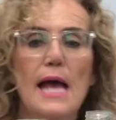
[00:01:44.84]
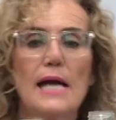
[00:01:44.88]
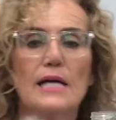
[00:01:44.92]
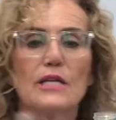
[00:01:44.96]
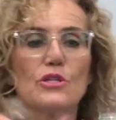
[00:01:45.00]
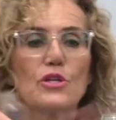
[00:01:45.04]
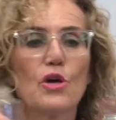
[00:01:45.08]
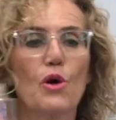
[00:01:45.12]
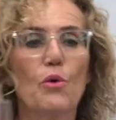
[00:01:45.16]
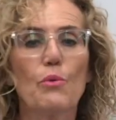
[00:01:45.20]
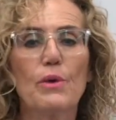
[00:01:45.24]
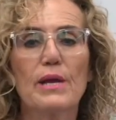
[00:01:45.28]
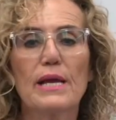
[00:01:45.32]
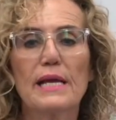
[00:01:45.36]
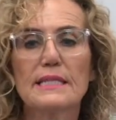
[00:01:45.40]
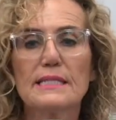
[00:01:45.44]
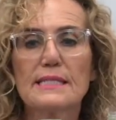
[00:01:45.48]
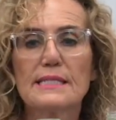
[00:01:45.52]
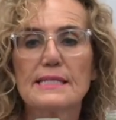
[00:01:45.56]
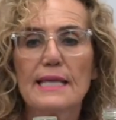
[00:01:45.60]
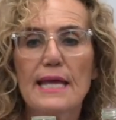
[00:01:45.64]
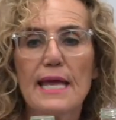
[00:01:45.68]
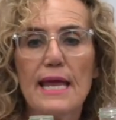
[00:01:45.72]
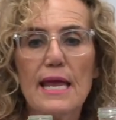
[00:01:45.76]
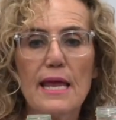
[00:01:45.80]
So we can
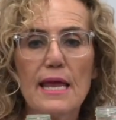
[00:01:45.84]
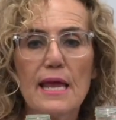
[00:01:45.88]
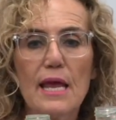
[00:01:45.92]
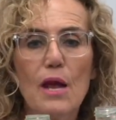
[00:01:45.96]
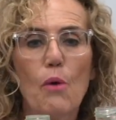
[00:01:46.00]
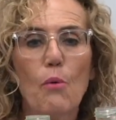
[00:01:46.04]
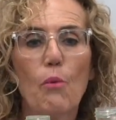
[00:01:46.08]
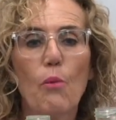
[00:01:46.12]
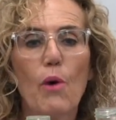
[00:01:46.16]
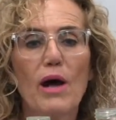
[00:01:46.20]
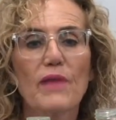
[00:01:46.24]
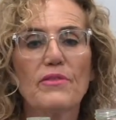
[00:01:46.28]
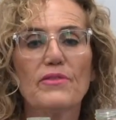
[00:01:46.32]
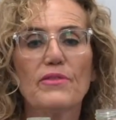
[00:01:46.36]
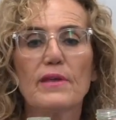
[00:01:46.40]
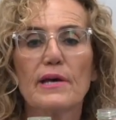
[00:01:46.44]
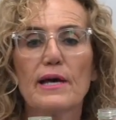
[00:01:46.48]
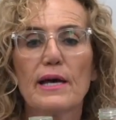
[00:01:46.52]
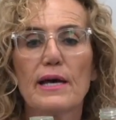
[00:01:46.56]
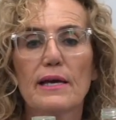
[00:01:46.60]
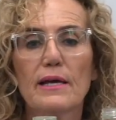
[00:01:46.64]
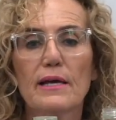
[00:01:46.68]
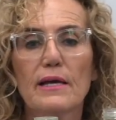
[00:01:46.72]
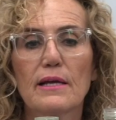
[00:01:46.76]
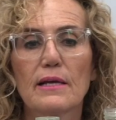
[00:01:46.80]
see what
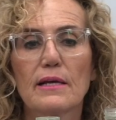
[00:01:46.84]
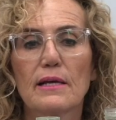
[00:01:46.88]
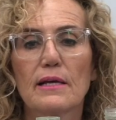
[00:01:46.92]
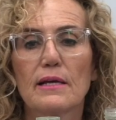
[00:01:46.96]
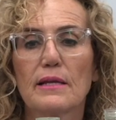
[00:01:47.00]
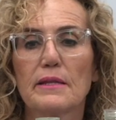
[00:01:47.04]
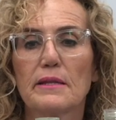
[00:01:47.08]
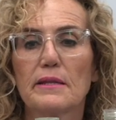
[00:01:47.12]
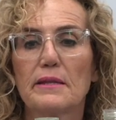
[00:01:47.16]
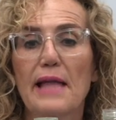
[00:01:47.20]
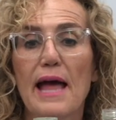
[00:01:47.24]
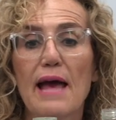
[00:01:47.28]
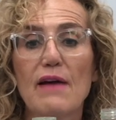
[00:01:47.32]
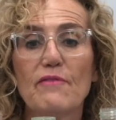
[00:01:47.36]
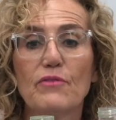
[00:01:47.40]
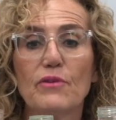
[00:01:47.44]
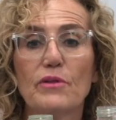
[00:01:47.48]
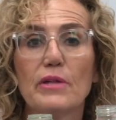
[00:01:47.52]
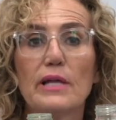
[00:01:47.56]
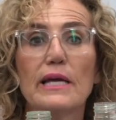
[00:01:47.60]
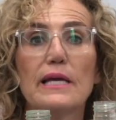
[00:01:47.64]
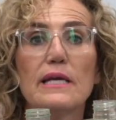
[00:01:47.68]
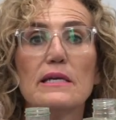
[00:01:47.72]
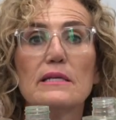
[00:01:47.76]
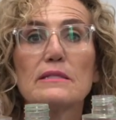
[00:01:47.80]
the
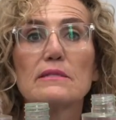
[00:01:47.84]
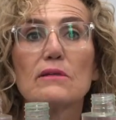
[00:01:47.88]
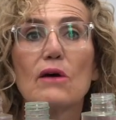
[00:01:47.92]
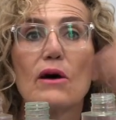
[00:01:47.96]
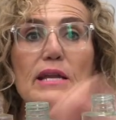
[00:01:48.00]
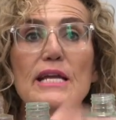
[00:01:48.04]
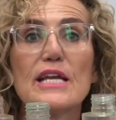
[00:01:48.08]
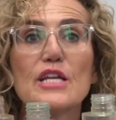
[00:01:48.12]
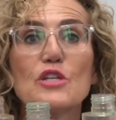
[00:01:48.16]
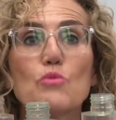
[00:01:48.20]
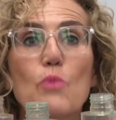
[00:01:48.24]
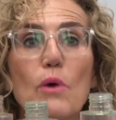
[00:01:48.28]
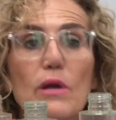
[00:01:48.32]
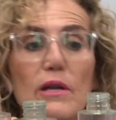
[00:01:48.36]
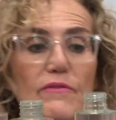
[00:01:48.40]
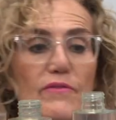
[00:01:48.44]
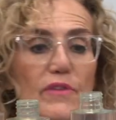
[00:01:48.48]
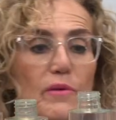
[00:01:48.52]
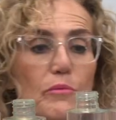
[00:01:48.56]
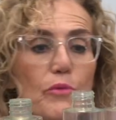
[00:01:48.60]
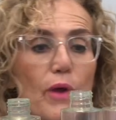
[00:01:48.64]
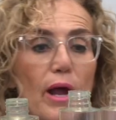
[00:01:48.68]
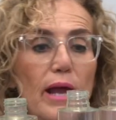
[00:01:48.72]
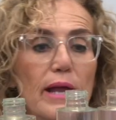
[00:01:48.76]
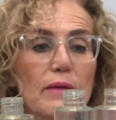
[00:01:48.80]
level is on each one of
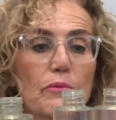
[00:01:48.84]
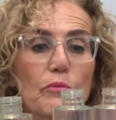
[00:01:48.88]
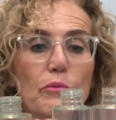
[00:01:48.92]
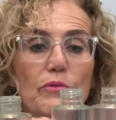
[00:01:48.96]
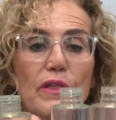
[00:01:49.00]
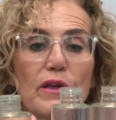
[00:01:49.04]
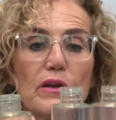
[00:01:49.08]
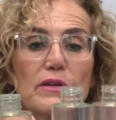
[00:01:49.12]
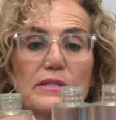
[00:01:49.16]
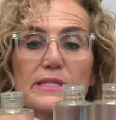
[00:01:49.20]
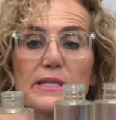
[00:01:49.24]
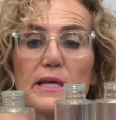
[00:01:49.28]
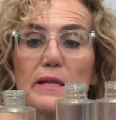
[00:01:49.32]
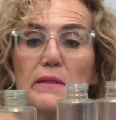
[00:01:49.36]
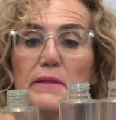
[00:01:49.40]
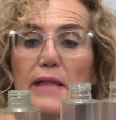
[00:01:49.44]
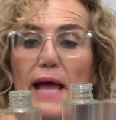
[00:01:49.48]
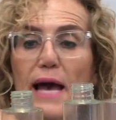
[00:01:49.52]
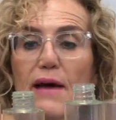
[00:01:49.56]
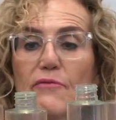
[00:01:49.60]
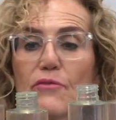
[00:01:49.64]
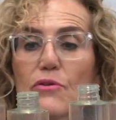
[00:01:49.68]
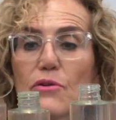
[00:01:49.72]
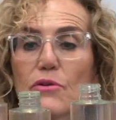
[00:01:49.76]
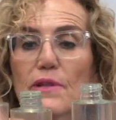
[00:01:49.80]
them, right? There's the
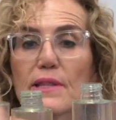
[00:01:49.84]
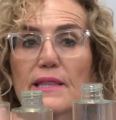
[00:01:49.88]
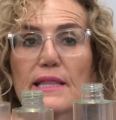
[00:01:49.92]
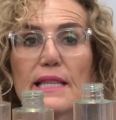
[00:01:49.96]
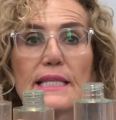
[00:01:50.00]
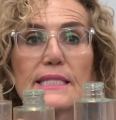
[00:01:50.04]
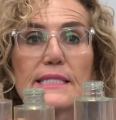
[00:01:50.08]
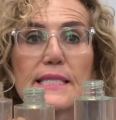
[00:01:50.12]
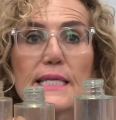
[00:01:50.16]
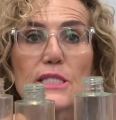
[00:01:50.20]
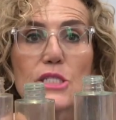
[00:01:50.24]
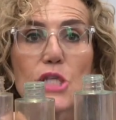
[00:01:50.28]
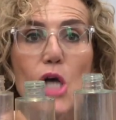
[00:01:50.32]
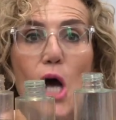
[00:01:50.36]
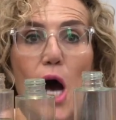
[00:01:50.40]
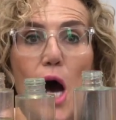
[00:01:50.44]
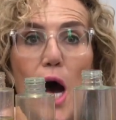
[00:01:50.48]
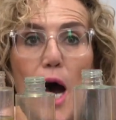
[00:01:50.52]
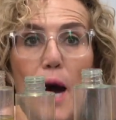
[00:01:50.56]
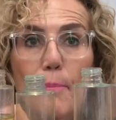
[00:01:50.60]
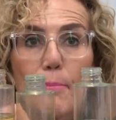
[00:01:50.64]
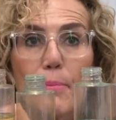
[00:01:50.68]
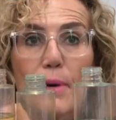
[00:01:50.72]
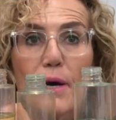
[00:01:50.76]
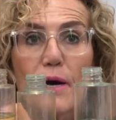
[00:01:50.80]
level, that's at the
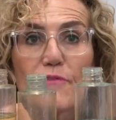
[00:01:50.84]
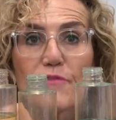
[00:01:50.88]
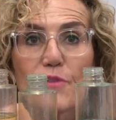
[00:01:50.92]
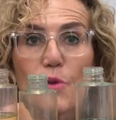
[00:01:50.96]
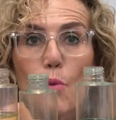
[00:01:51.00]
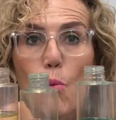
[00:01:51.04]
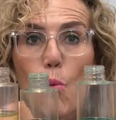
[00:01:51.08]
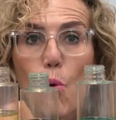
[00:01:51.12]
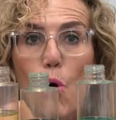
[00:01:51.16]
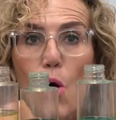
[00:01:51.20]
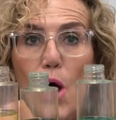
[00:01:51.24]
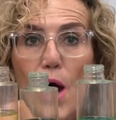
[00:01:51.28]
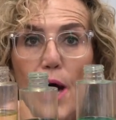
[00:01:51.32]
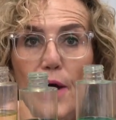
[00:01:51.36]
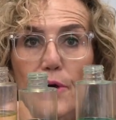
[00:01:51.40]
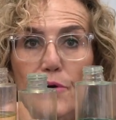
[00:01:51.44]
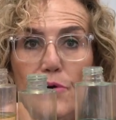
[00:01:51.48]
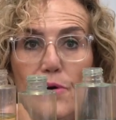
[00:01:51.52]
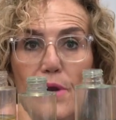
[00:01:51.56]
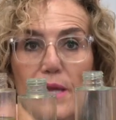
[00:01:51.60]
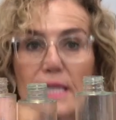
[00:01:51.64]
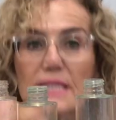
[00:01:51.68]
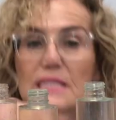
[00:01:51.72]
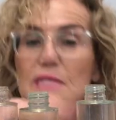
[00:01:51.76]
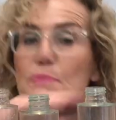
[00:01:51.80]
top of the
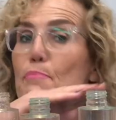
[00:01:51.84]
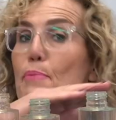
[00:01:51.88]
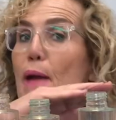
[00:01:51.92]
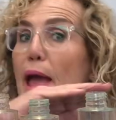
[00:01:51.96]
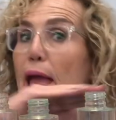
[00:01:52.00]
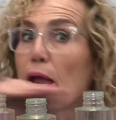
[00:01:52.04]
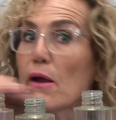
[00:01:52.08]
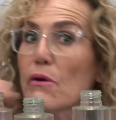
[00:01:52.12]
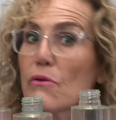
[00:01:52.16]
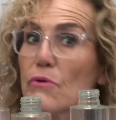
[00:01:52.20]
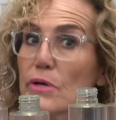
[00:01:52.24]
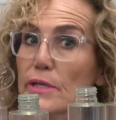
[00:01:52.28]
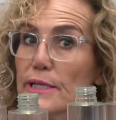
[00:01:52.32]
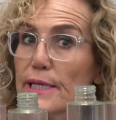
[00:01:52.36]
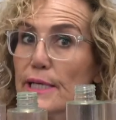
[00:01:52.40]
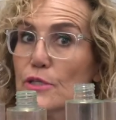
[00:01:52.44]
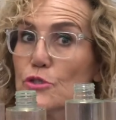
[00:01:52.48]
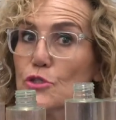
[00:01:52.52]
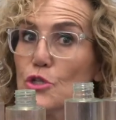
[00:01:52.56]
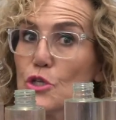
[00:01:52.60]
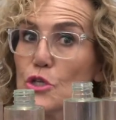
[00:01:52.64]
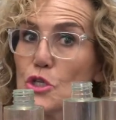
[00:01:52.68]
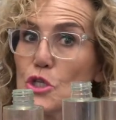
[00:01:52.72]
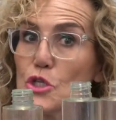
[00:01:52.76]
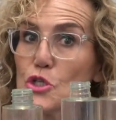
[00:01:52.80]
water, and it's
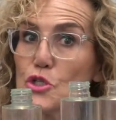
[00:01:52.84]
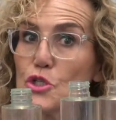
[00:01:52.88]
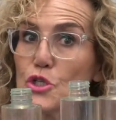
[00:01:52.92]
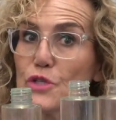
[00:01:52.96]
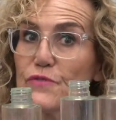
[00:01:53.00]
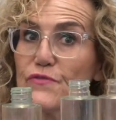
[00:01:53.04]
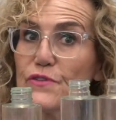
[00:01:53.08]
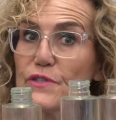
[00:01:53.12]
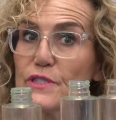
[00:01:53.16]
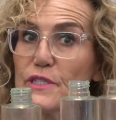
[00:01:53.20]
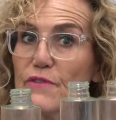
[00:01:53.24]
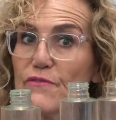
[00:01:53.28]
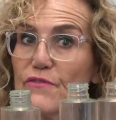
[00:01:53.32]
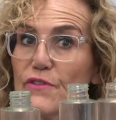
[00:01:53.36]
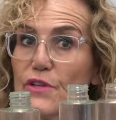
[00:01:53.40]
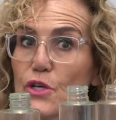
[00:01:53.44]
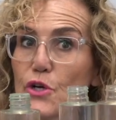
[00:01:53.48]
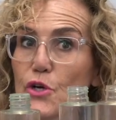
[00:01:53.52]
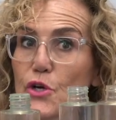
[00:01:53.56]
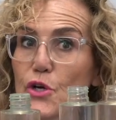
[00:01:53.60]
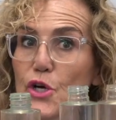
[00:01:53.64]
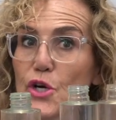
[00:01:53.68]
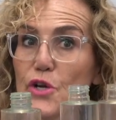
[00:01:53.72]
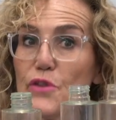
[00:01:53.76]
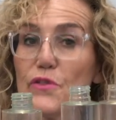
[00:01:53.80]
parallel to the surface of the
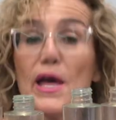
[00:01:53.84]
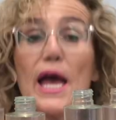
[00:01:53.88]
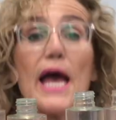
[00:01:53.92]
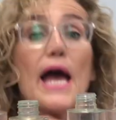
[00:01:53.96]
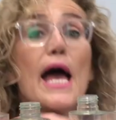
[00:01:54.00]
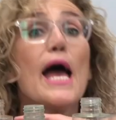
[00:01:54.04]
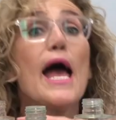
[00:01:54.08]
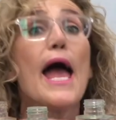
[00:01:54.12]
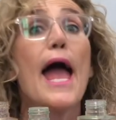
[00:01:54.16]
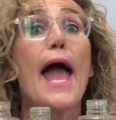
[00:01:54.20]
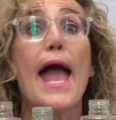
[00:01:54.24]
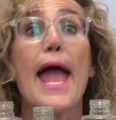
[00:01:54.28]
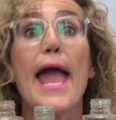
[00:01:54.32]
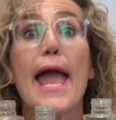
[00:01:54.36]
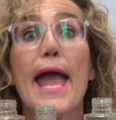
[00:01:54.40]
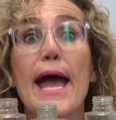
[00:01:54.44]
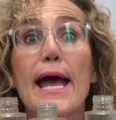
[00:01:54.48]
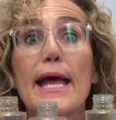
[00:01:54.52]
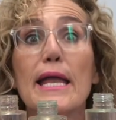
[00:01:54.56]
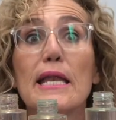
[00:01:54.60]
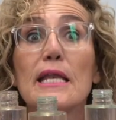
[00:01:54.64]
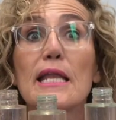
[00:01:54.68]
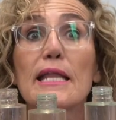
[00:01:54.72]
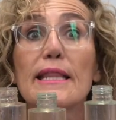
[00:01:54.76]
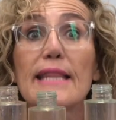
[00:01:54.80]
earth,
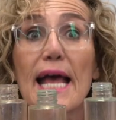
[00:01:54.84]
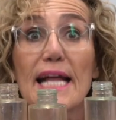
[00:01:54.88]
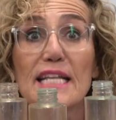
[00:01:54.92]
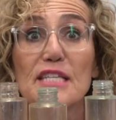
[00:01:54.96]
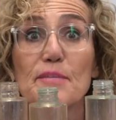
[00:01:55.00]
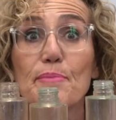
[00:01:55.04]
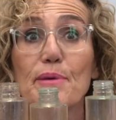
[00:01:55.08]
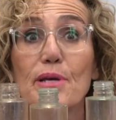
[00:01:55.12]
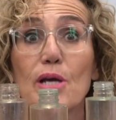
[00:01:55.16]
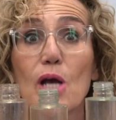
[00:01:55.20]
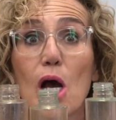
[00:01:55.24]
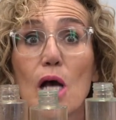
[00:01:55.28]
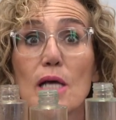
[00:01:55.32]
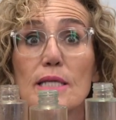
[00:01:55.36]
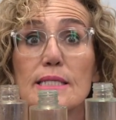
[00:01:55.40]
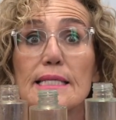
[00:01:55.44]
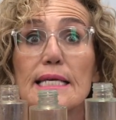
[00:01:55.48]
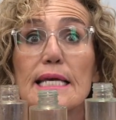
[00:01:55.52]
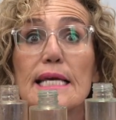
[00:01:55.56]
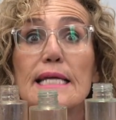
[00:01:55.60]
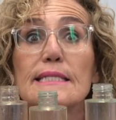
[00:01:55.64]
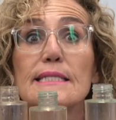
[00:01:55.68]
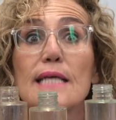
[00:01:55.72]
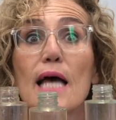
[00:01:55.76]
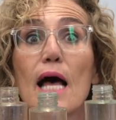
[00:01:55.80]
and that's because
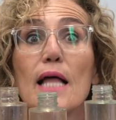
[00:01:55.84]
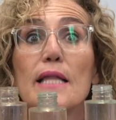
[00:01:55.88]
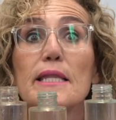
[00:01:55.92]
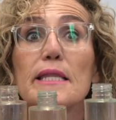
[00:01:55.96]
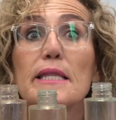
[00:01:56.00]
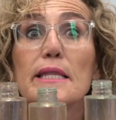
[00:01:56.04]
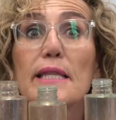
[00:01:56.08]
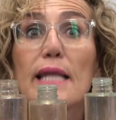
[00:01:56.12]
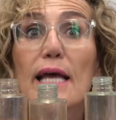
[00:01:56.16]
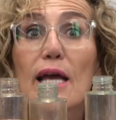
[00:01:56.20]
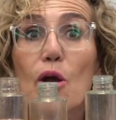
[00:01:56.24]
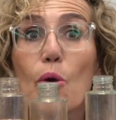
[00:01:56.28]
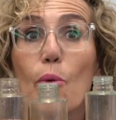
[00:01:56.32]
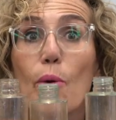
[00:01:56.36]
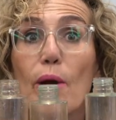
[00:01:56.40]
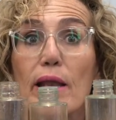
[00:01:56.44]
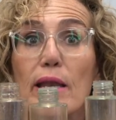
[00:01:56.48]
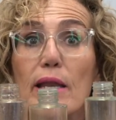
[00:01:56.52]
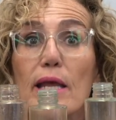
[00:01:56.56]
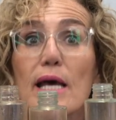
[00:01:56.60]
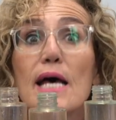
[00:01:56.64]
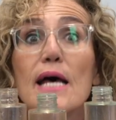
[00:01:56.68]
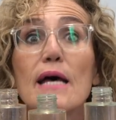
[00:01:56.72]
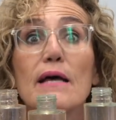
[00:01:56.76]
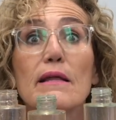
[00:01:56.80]
it's a
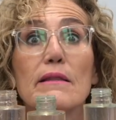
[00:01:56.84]
liquid.